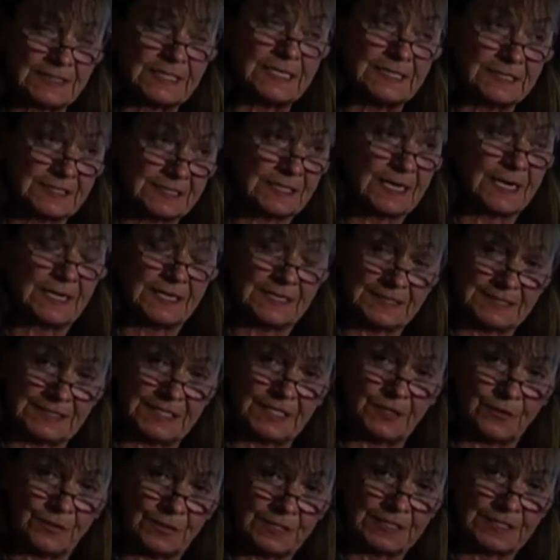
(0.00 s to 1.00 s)
He studies
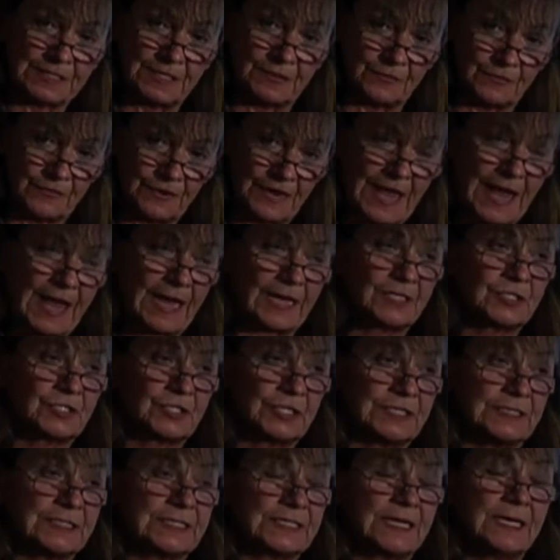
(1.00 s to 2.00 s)
irritant
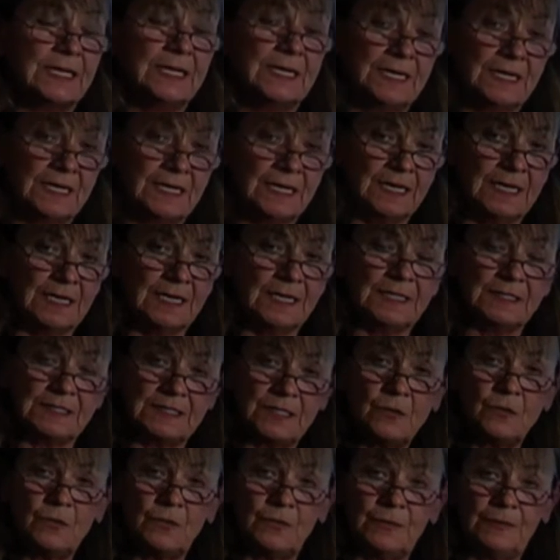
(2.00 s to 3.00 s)
reactions.
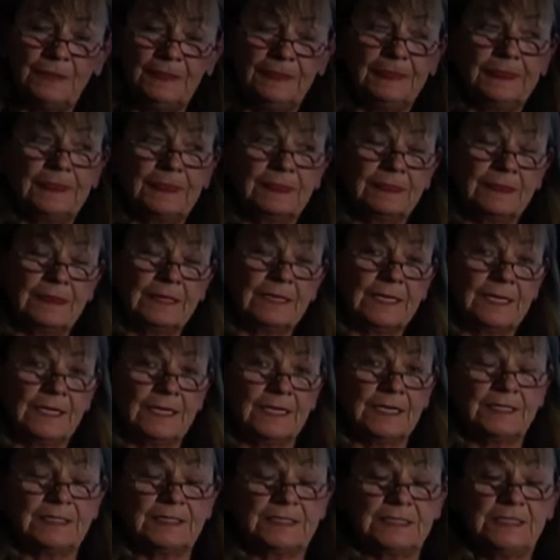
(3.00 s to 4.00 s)
So
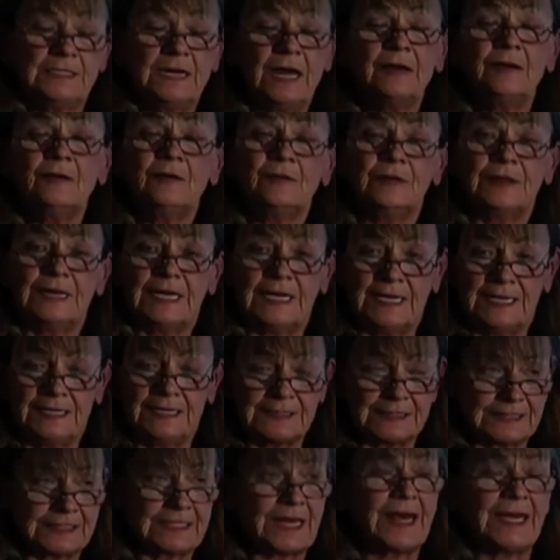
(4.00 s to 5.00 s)
it's not only
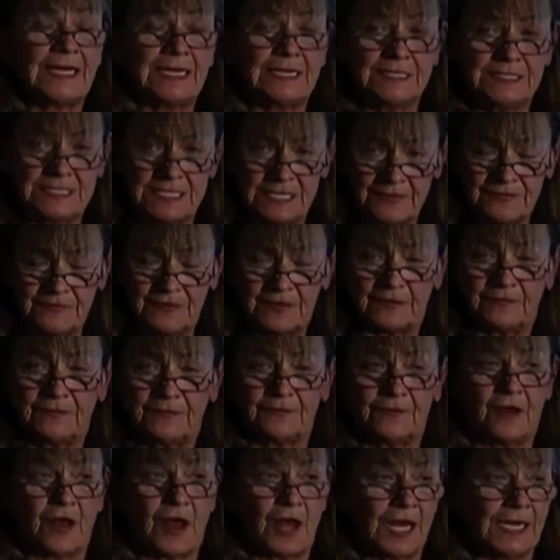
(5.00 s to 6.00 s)
scientific
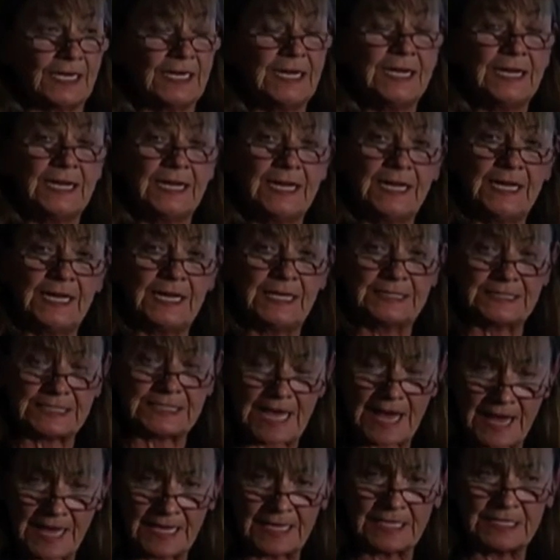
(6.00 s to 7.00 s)
fraud, it's
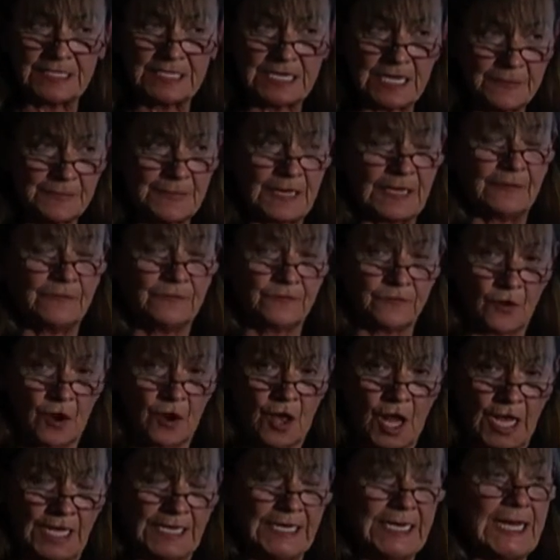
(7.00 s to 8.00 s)
academic
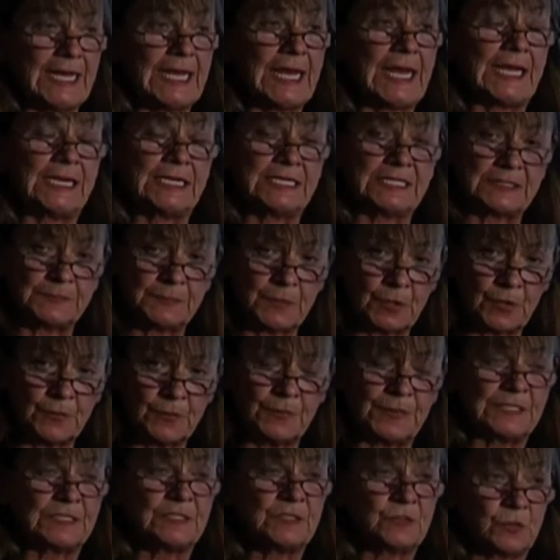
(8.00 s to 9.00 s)
fraud, and it's
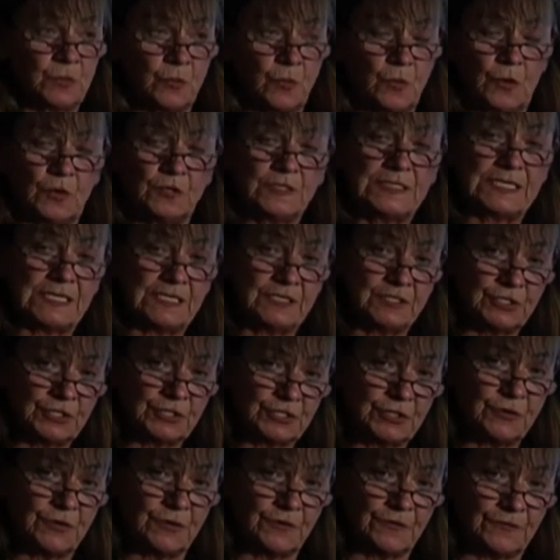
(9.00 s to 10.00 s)
purposed towards
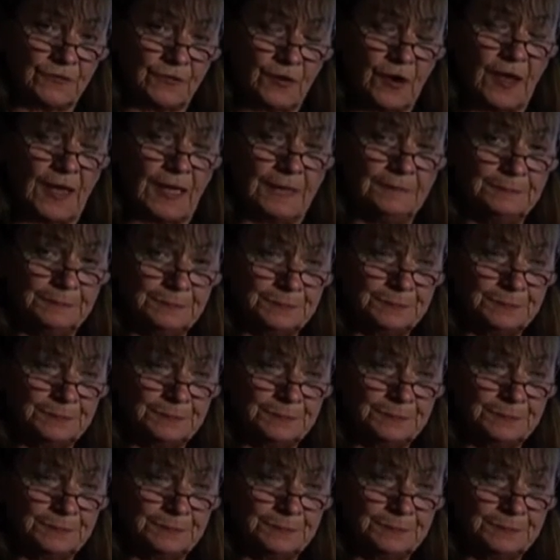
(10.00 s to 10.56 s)
insurer fraud.